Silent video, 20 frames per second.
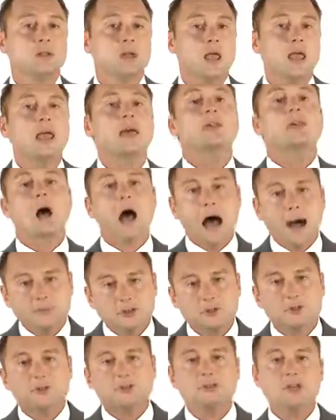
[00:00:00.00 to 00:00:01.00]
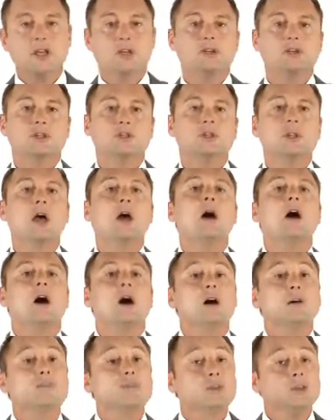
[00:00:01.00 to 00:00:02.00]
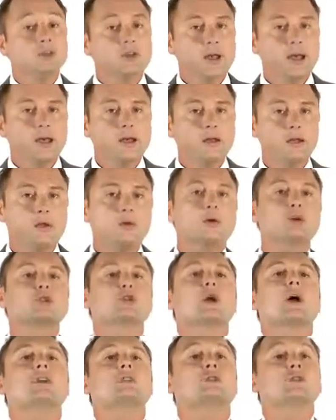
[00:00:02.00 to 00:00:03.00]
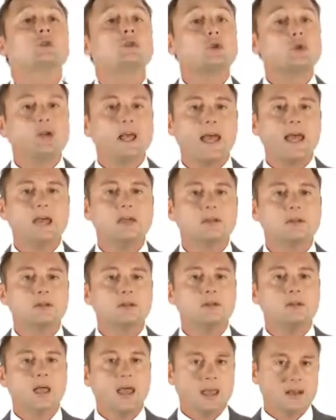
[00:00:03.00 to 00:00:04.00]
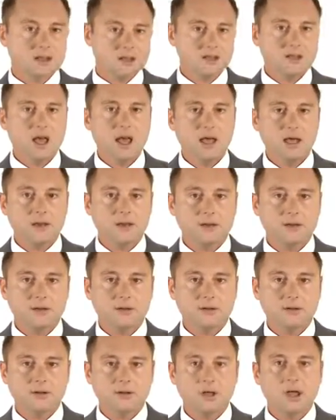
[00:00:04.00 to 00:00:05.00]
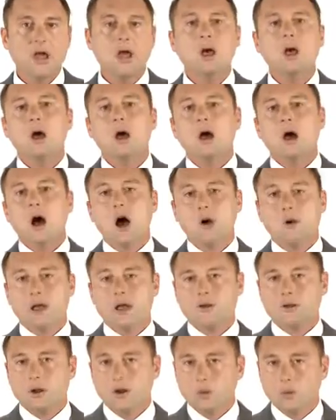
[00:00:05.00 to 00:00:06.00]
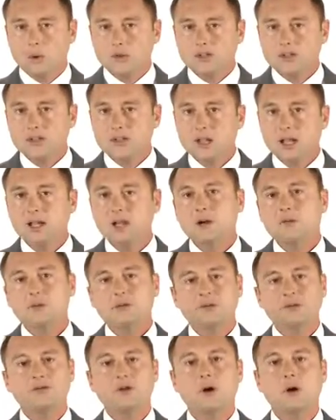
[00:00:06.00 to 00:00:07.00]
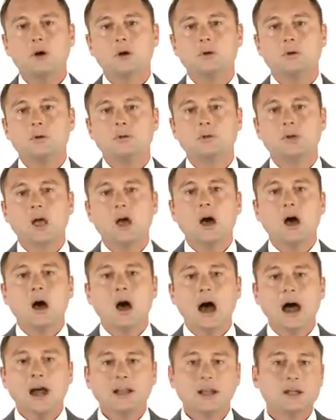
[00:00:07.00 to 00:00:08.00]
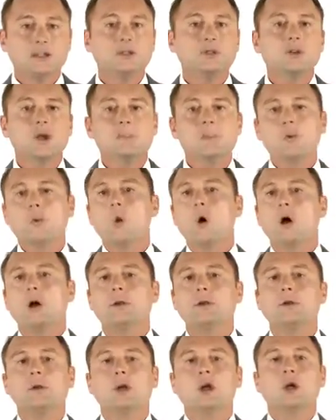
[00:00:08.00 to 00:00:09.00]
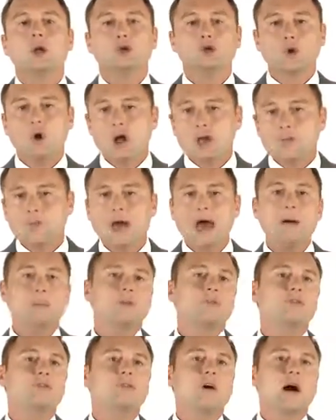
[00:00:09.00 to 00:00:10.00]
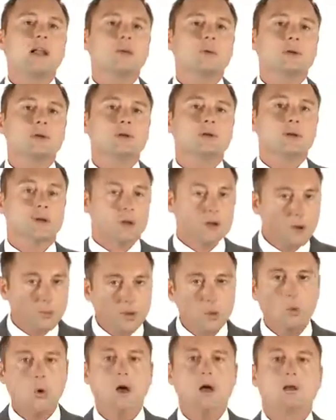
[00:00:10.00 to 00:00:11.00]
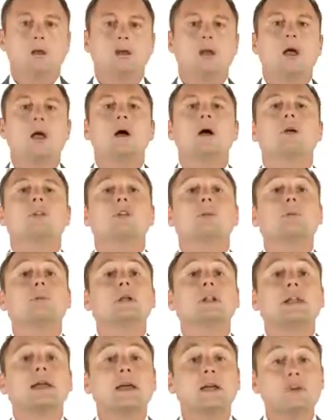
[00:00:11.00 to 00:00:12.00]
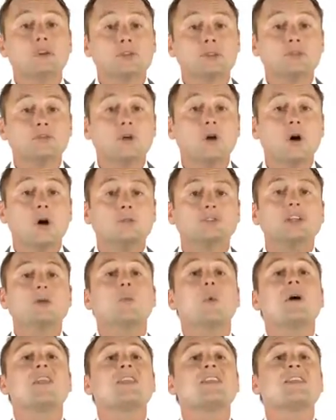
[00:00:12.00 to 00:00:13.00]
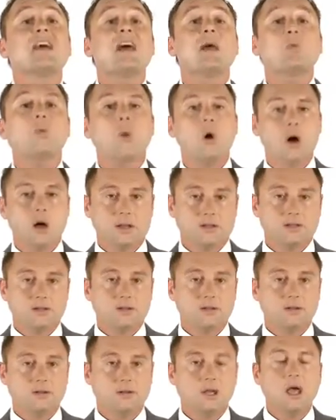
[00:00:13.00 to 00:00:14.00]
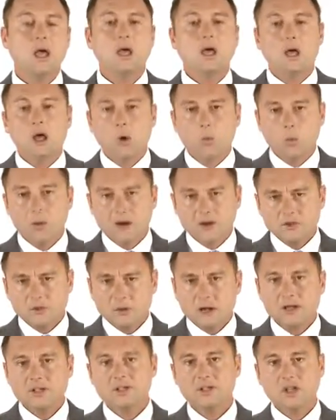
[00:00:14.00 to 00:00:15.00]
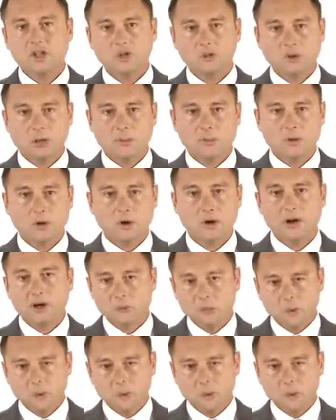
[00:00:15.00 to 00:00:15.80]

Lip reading: and optimization of the sale you are trying to create and design. All right. When selling over the phone, I like to, number 1, draw a map of the following. Number 1, the players involved and what they want. Whenever my salespeople are in a